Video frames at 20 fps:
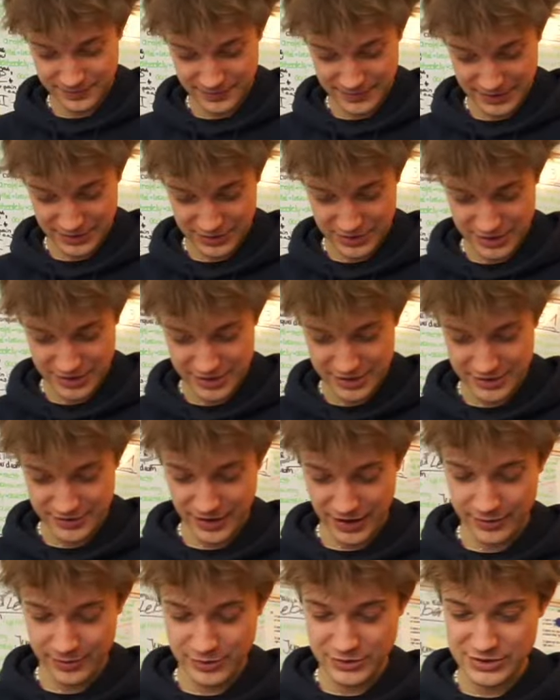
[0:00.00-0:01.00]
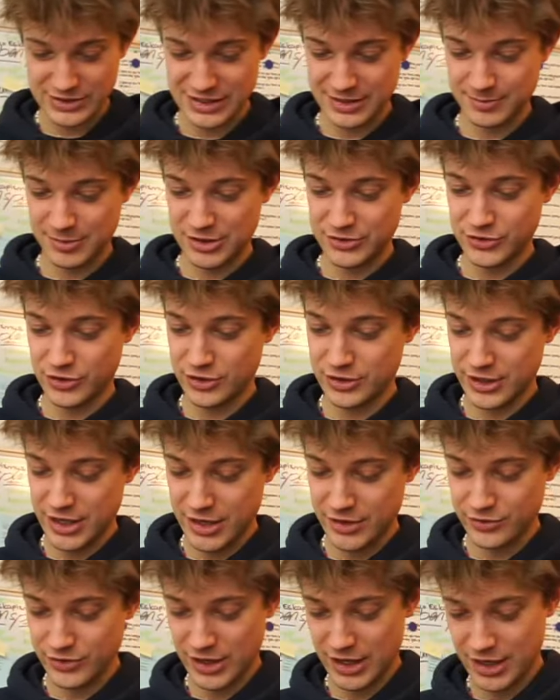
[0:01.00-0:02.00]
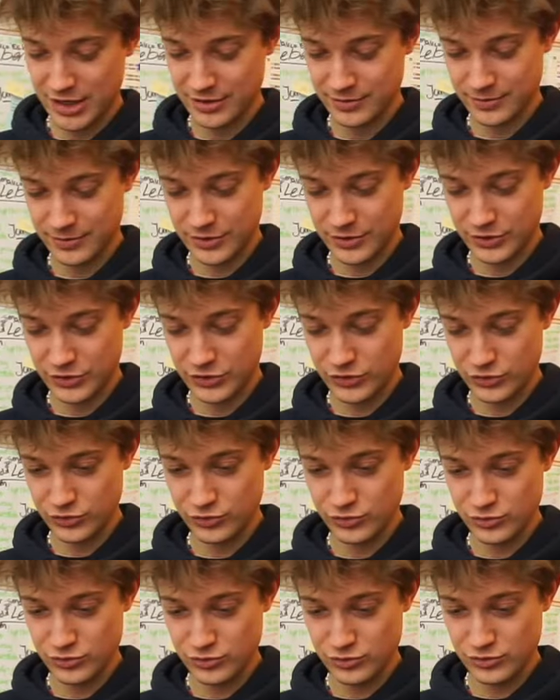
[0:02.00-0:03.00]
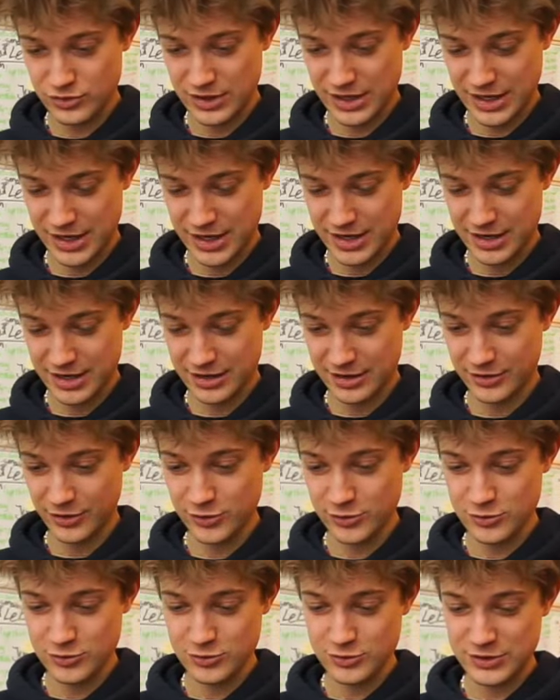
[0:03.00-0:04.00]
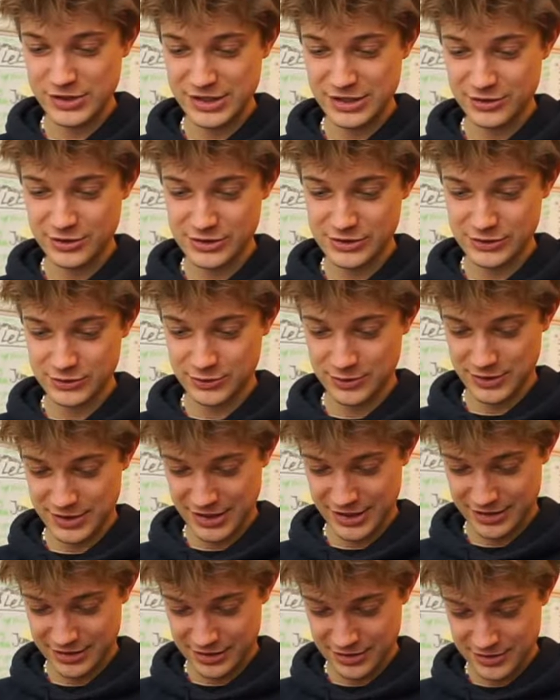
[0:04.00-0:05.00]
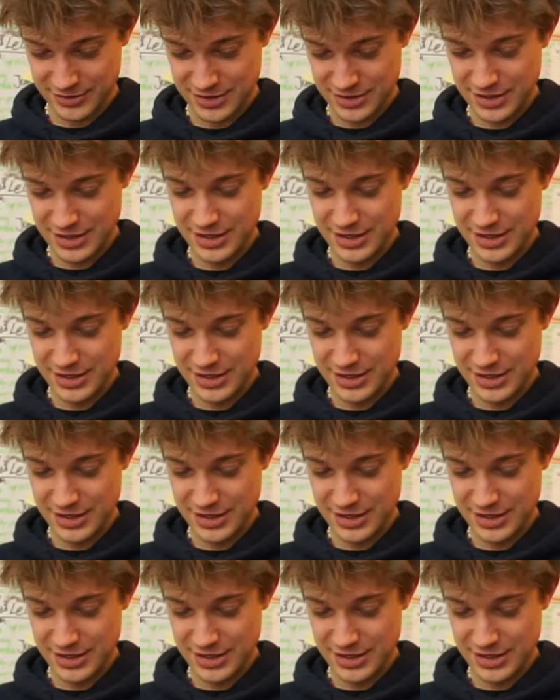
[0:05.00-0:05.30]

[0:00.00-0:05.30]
Okay, I want to send my drawing. Yeah, you can. You can. Oh, here also another.